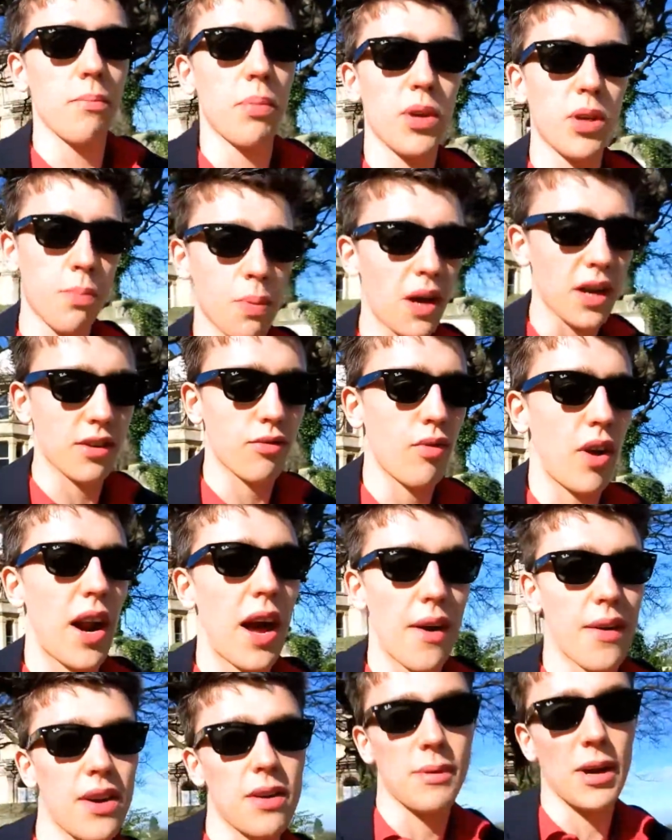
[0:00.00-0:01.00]
bus pass ran
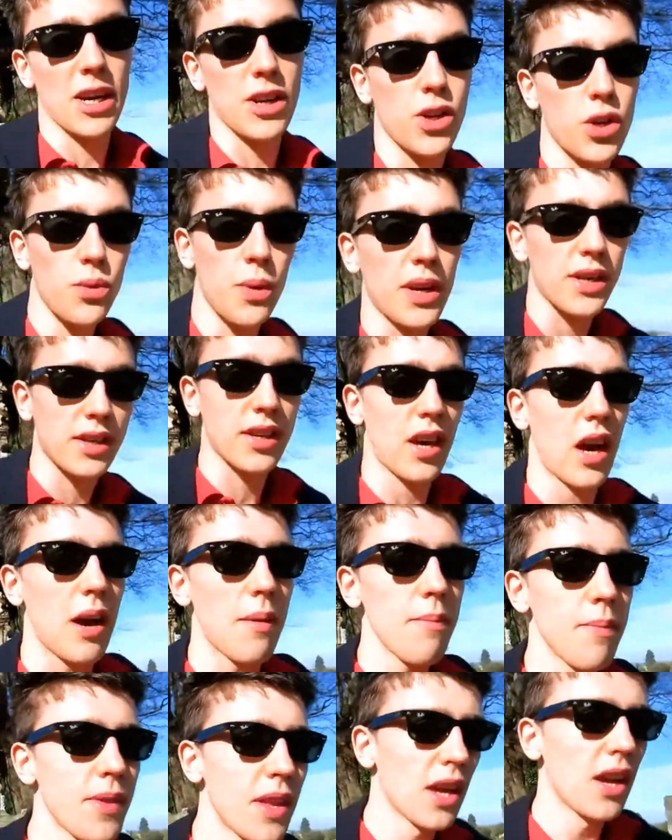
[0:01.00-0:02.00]
out in about 2 weeks'
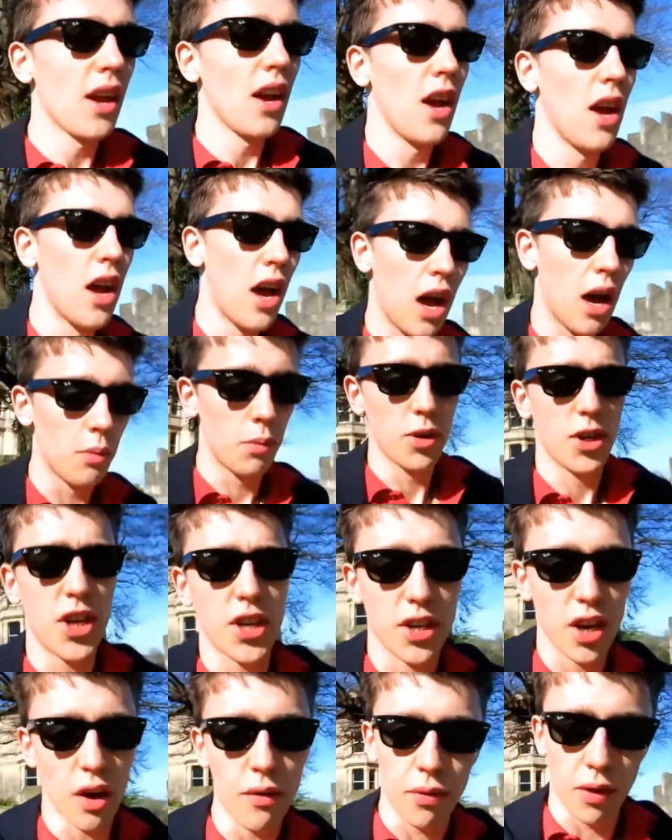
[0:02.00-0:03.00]
time, which
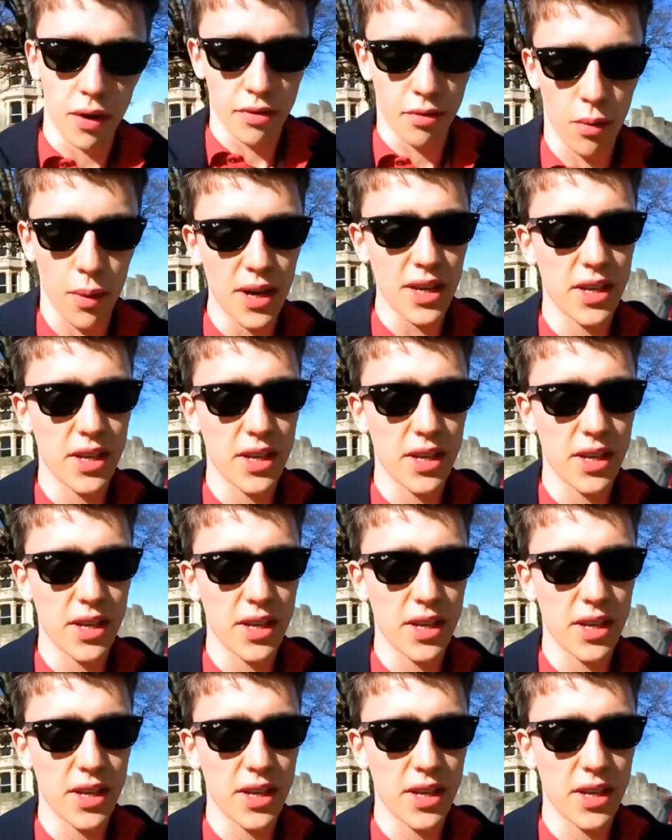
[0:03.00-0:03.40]
is halfway through